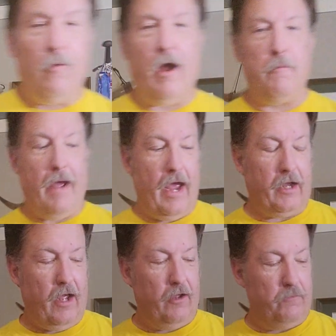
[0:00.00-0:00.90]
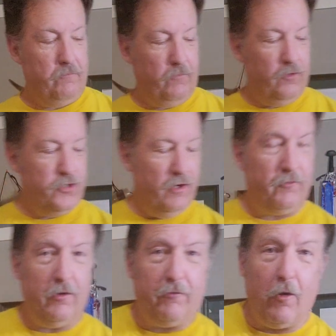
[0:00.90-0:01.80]
while back I
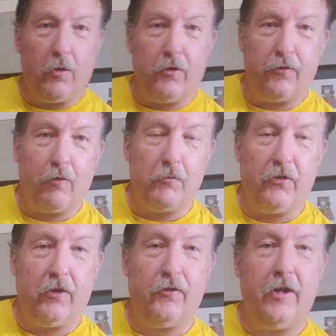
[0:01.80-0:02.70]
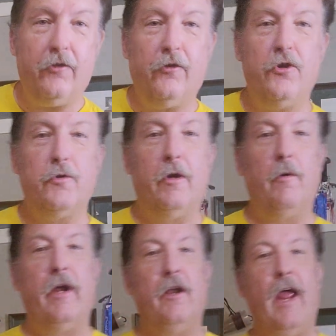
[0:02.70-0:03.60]
shifted focus from 16th century
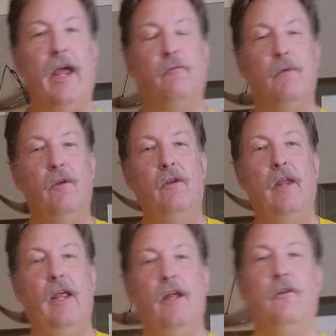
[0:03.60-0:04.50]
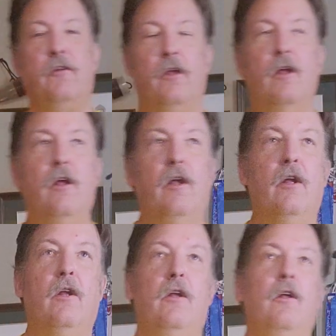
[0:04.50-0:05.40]
reenactment and
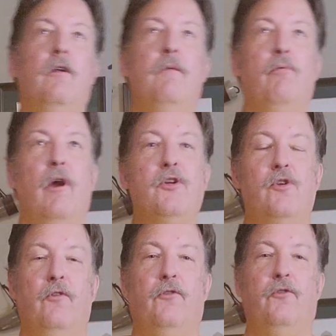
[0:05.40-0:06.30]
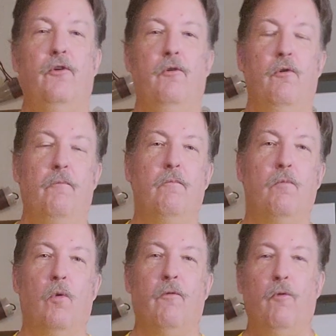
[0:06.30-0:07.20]
impressions to
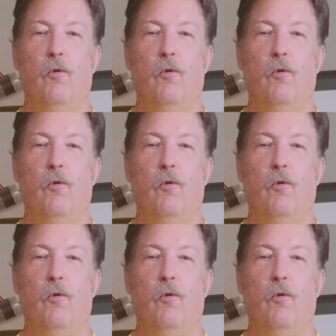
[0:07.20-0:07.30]
more